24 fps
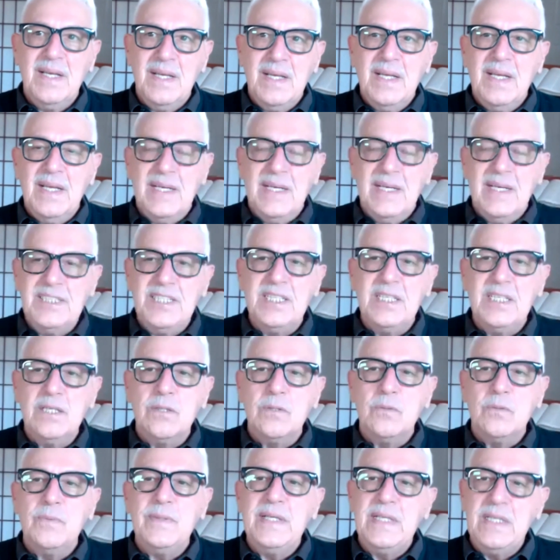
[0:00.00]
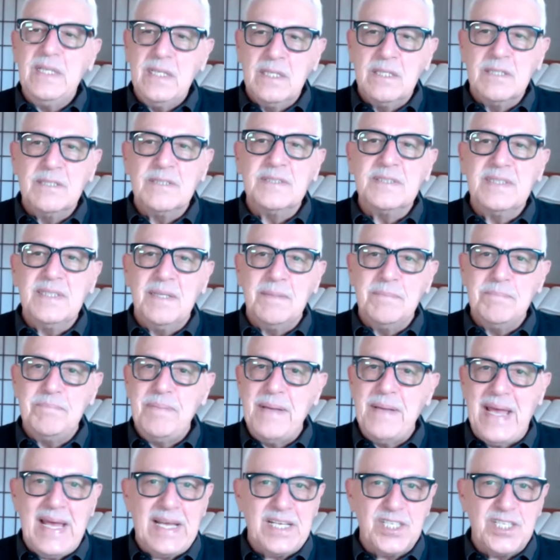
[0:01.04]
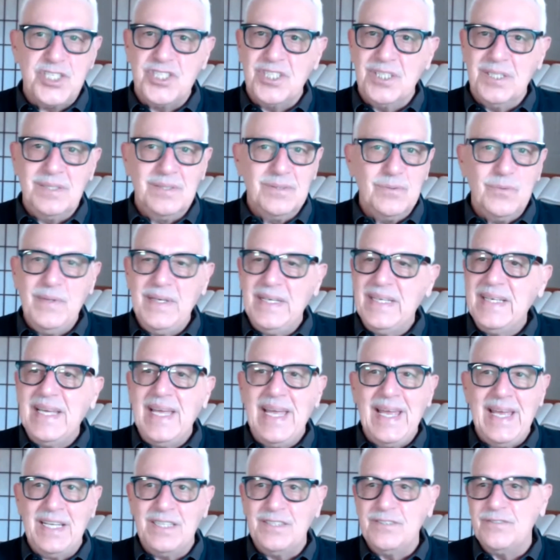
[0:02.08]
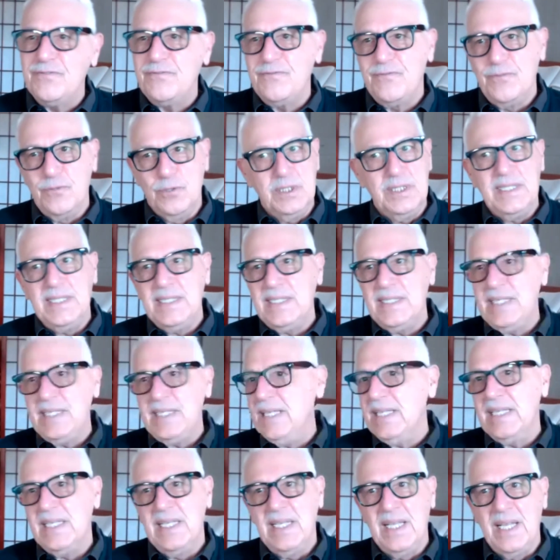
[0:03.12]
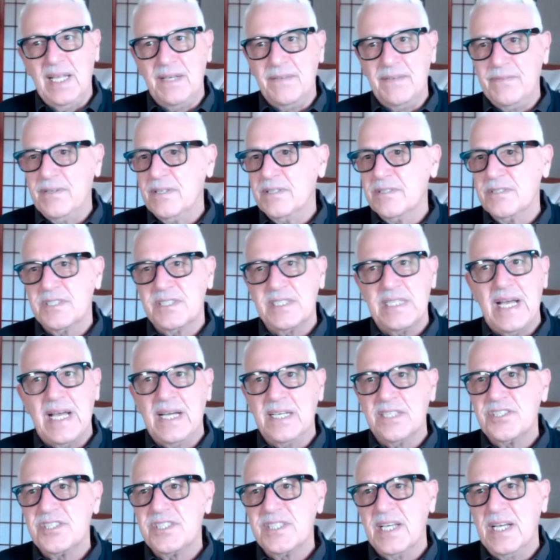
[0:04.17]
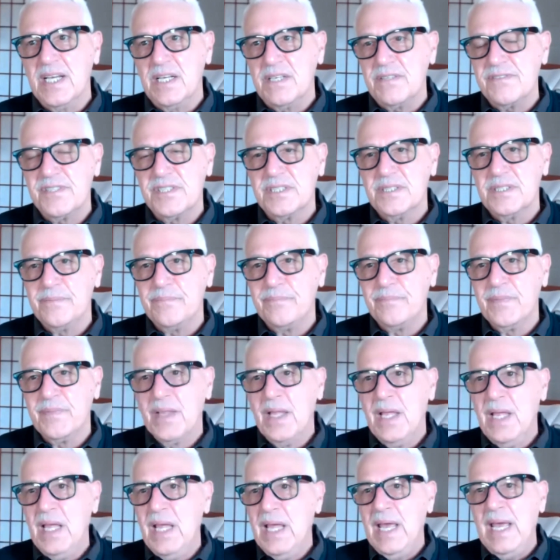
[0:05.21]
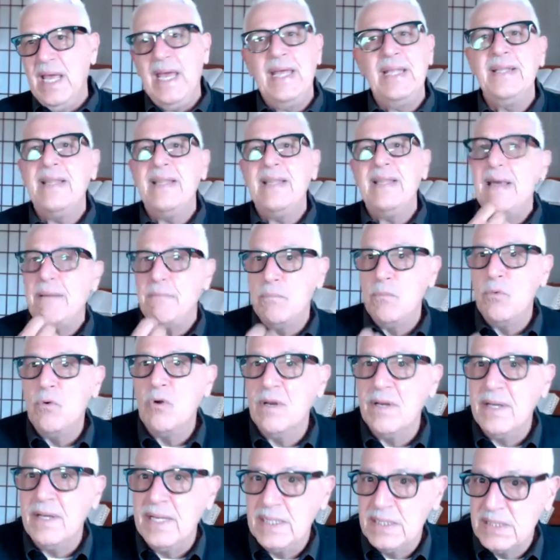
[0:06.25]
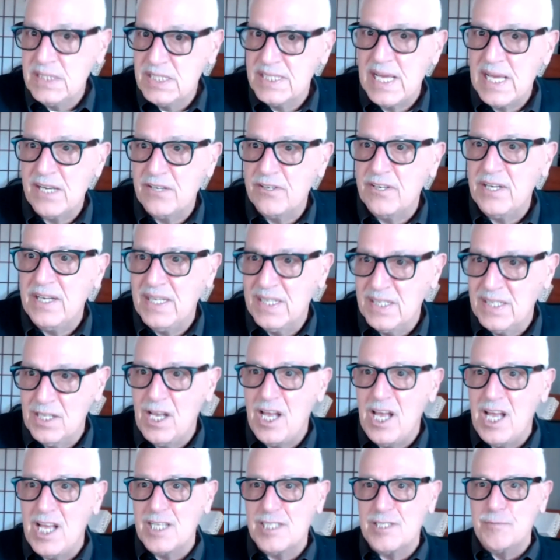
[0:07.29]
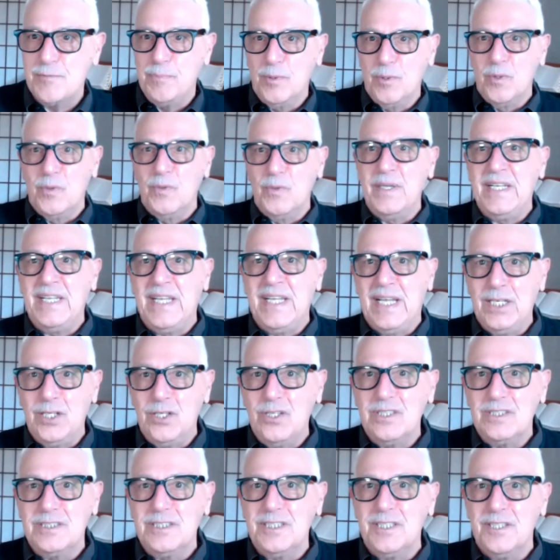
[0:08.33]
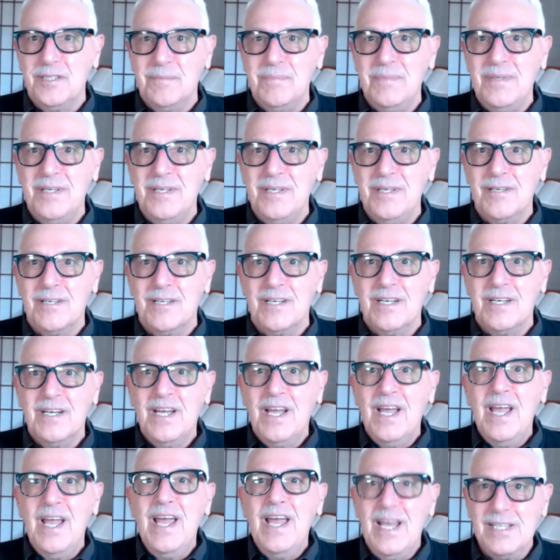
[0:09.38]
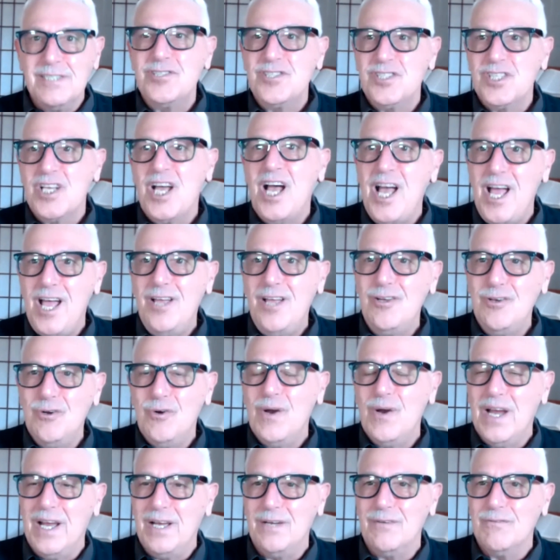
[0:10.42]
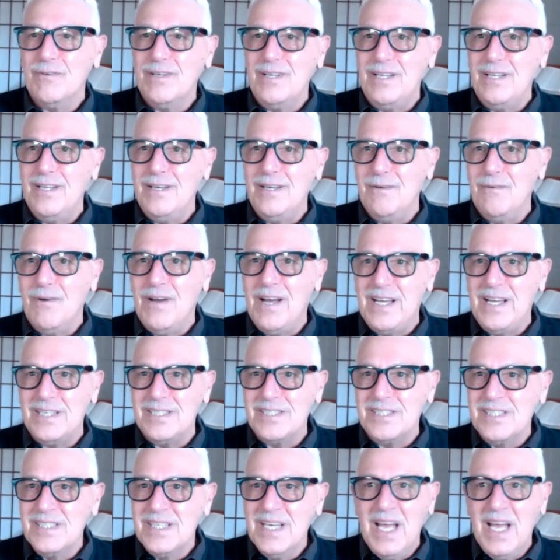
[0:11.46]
Until we learn compassion, we can't fully love ourselves. And that morning, Saturday in the hospital, when I looked in the mirror and saw who I really was,